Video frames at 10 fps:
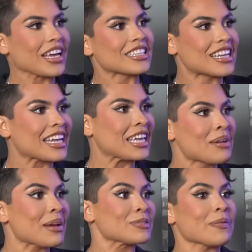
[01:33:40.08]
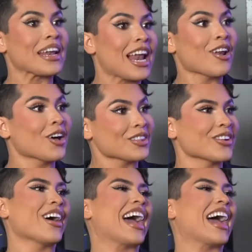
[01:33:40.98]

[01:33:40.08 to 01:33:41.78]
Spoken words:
I was like, ¿quién espera el otro?